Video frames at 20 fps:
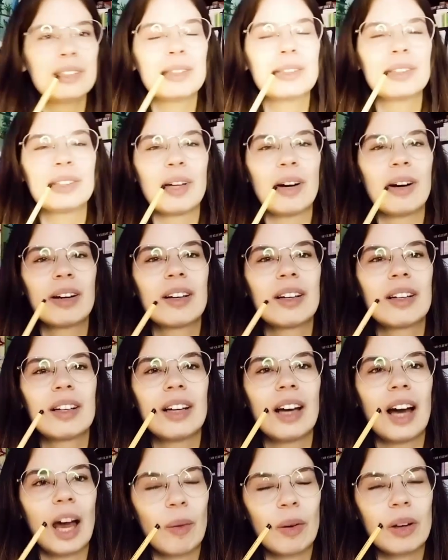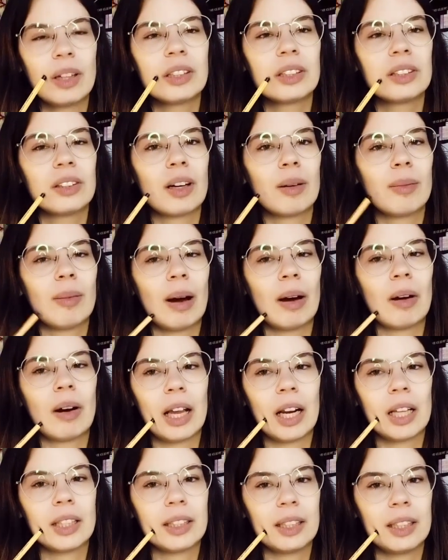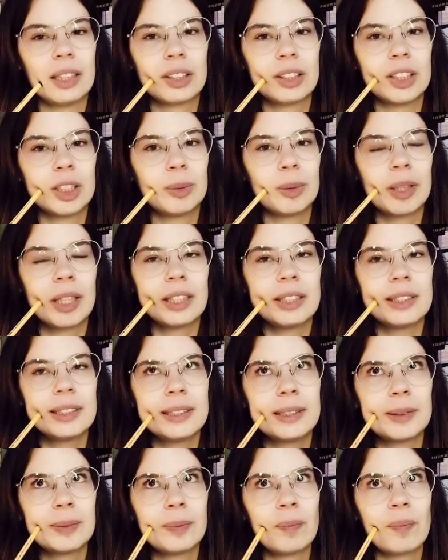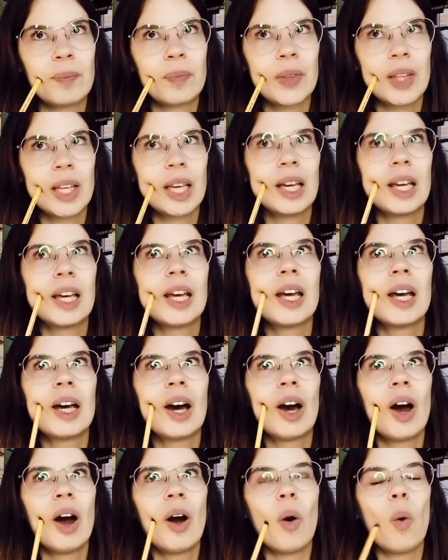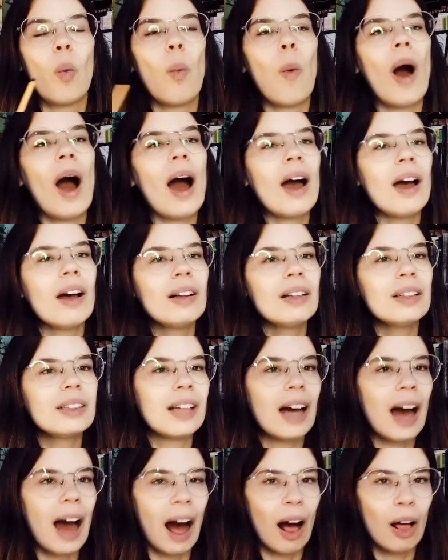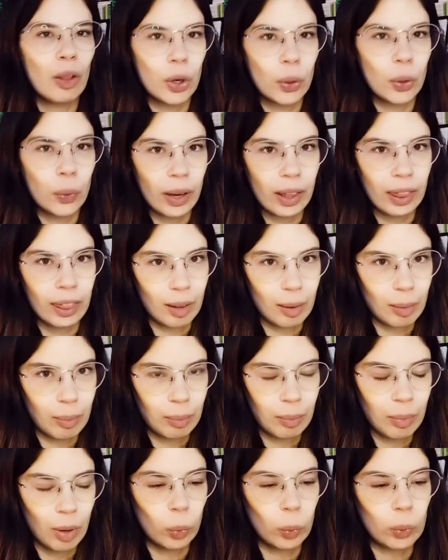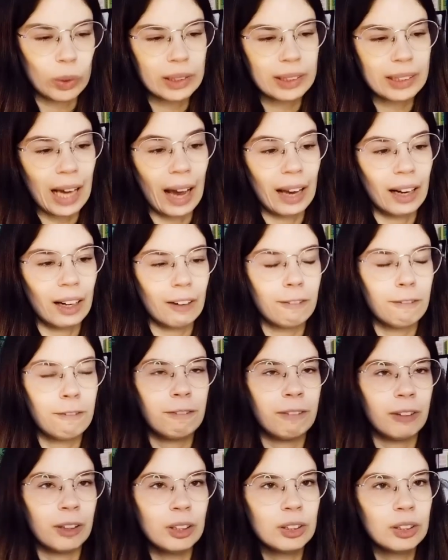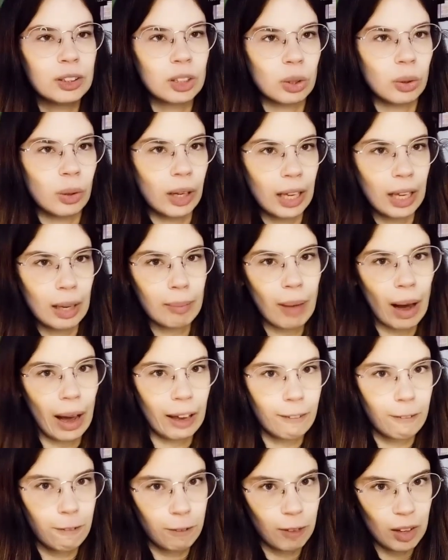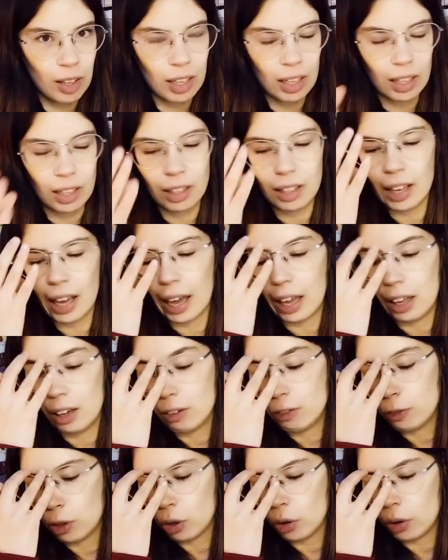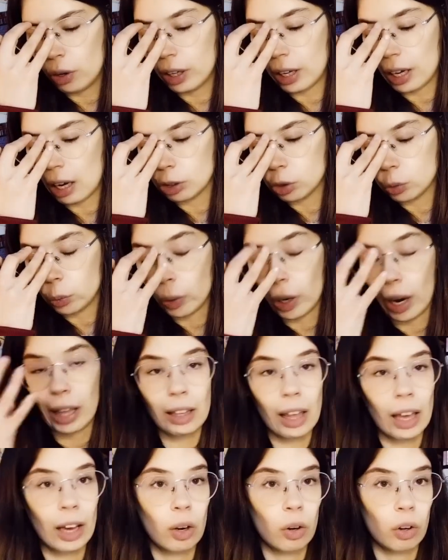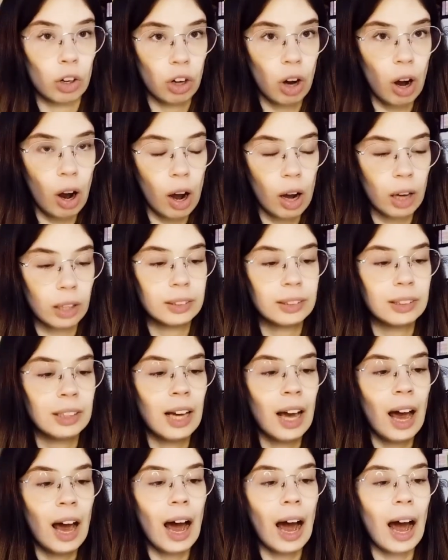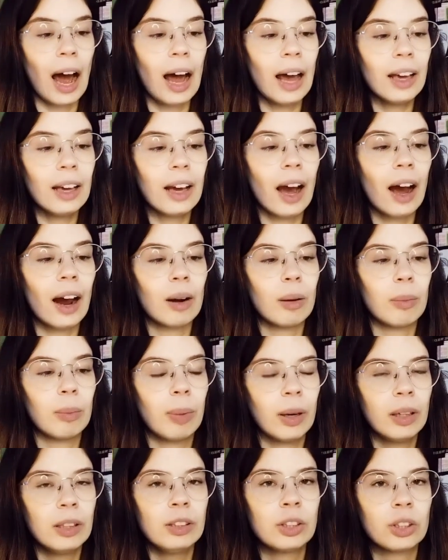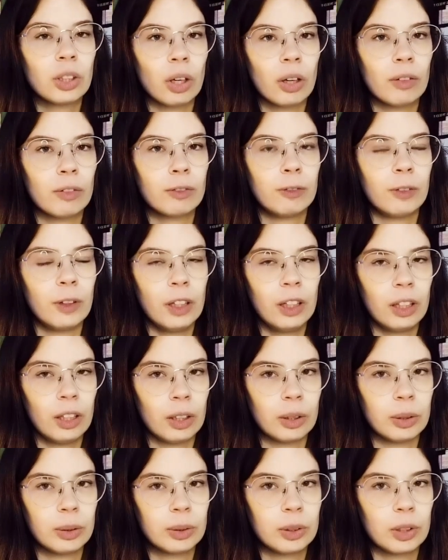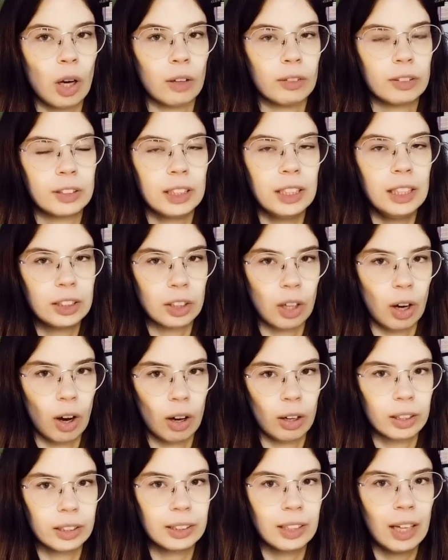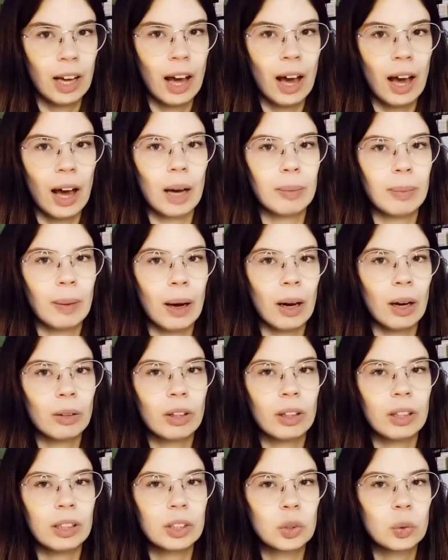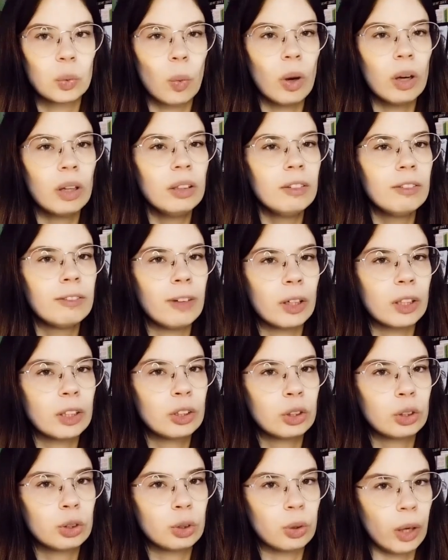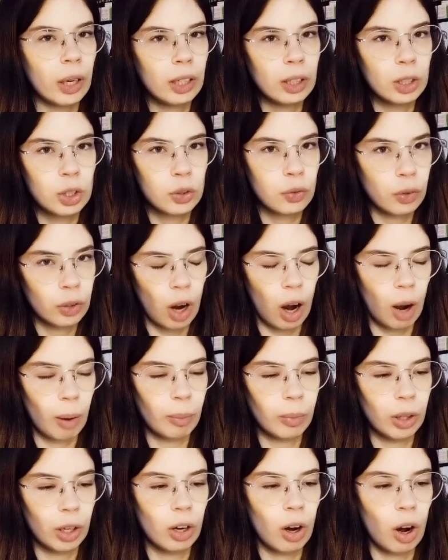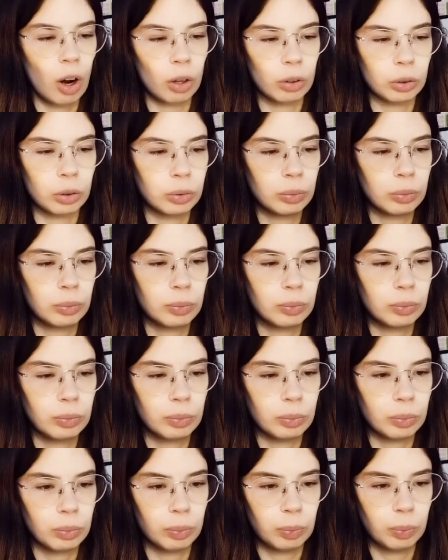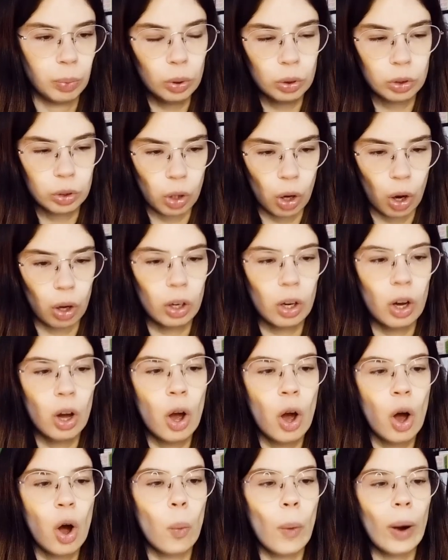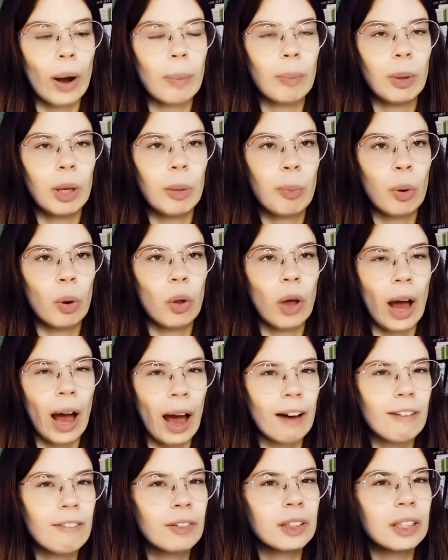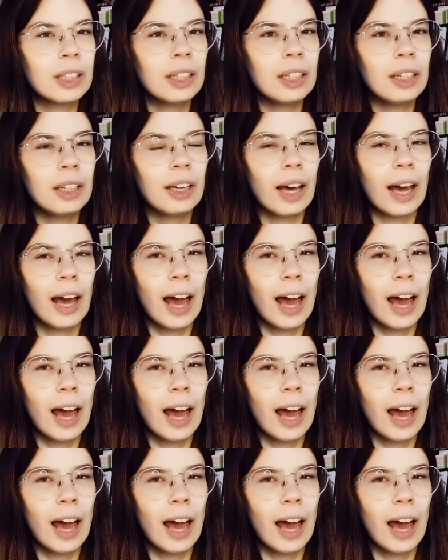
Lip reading: talk about annotations because while the algorithm was kind of filtering my feed and figuring out what I like or not, I got a bunch of videos of TikToks about this one very strange phenomenon on booktok where people heavily